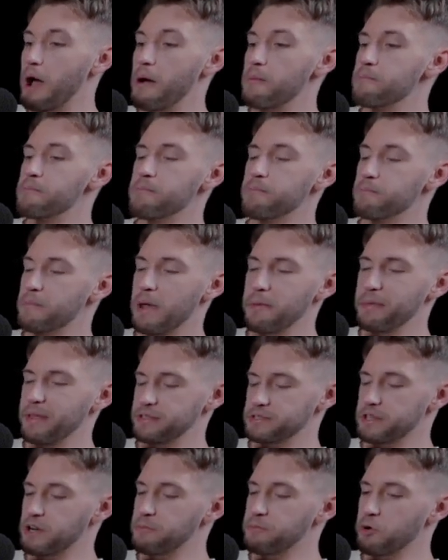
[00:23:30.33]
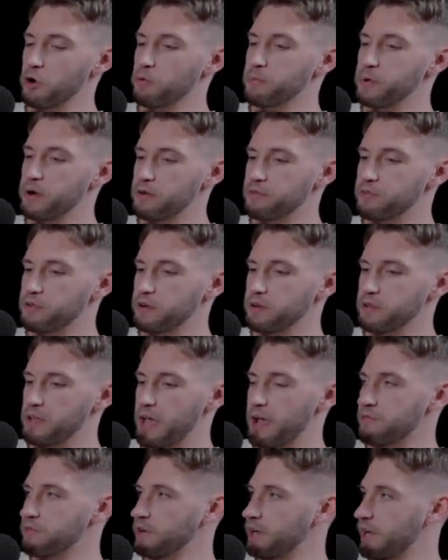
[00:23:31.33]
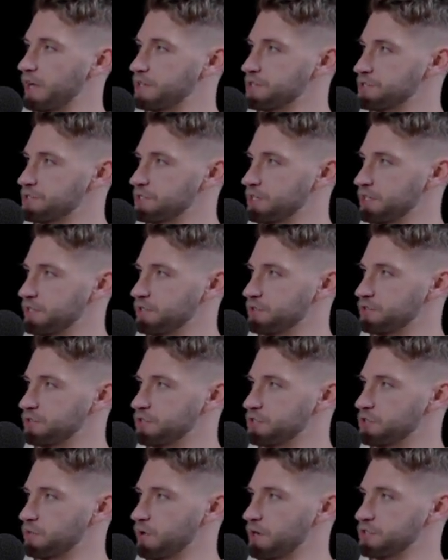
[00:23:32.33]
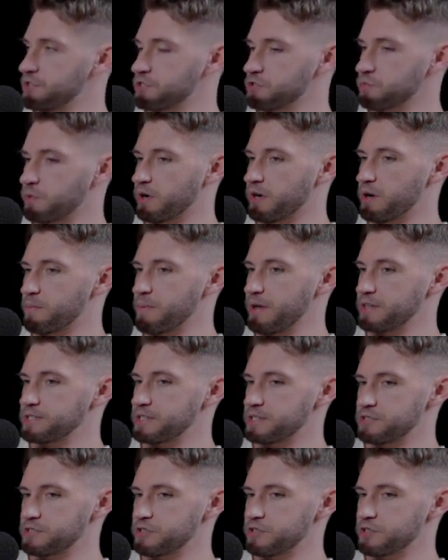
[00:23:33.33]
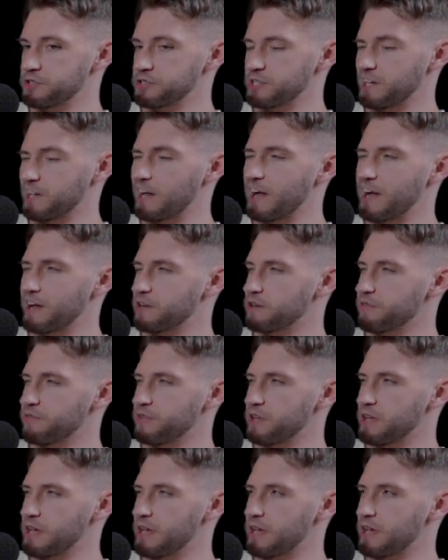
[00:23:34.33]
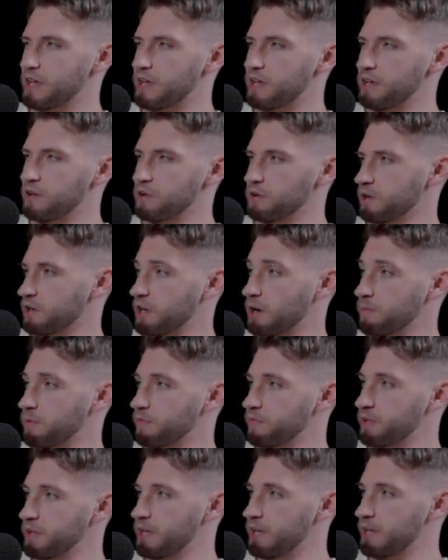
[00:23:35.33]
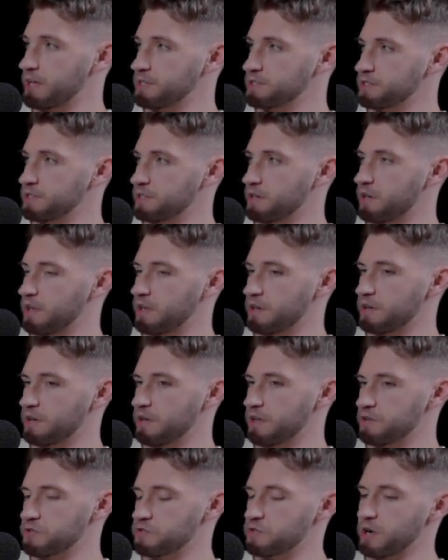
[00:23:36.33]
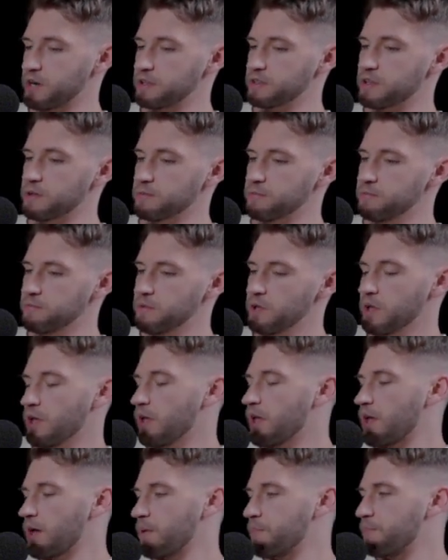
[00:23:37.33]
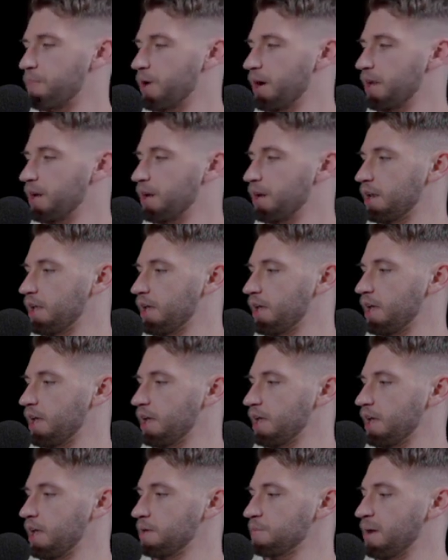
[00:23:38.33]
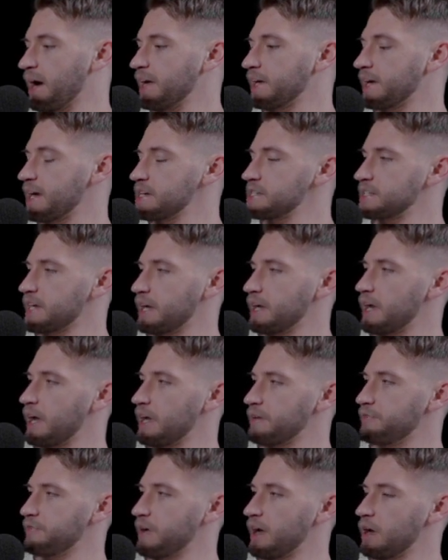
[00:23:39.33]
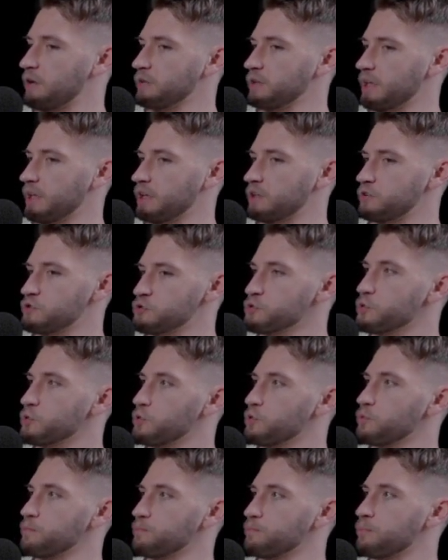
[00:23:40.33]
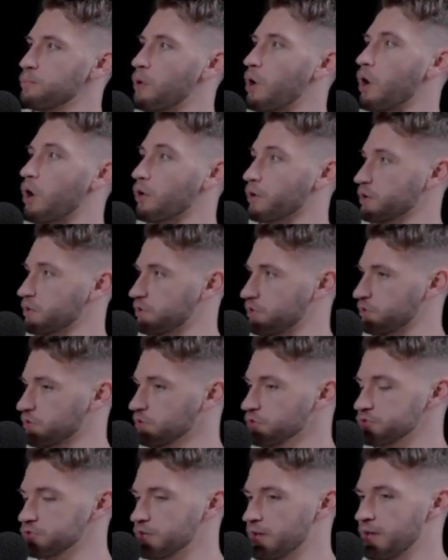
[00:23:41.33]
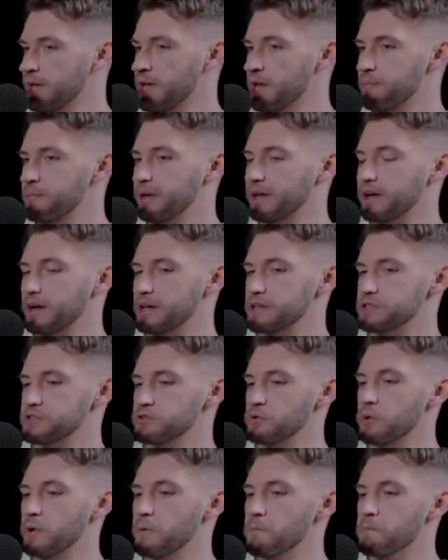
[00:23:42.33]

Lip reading: maybe that's not appropriate for every agency. And there's situations where it makes sense to just like hire a VA or a couple VAs and train them. But in my case, I found like true partners, because